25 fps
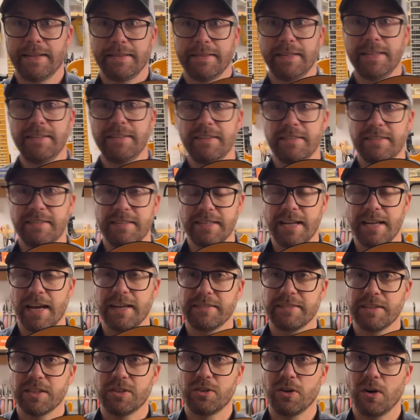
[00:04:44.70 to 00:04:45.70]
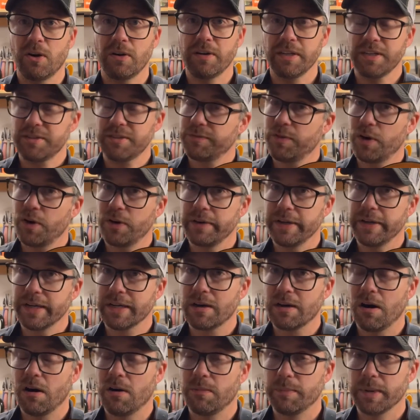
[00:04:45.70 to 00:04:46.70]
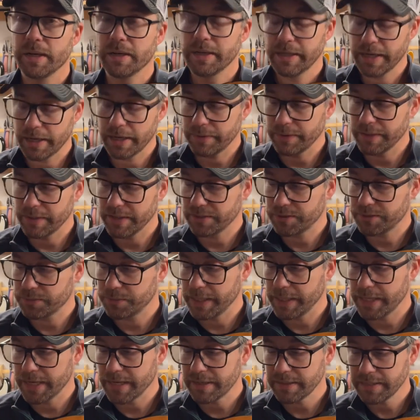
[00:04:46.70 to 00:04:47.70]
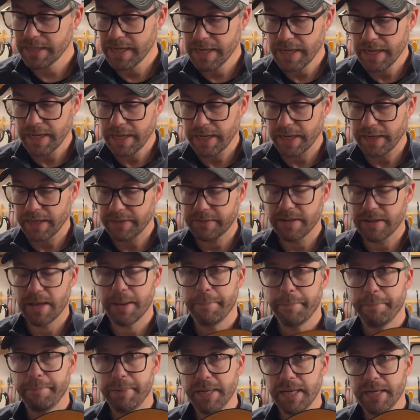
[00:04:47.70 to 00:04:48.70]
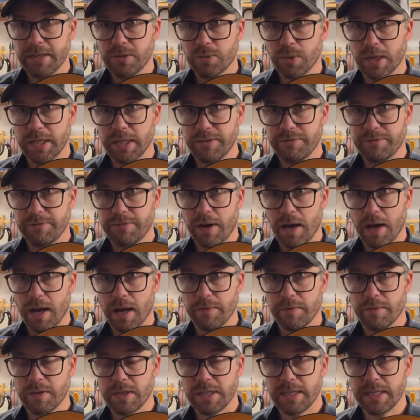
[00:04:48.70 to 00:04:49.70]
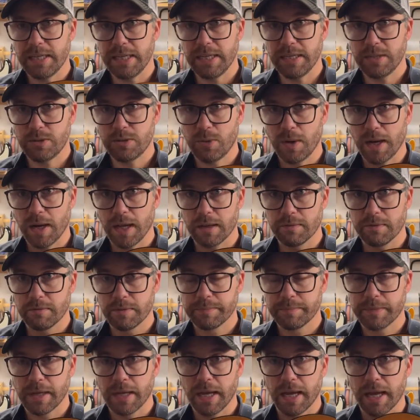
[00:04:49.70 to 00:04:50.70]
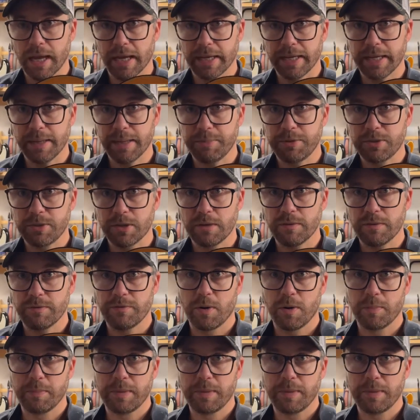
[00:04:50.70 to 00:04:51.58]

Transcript: This is a nice guitar. It's very uncommon here in Sweden. It's a B25 D12 Gibson from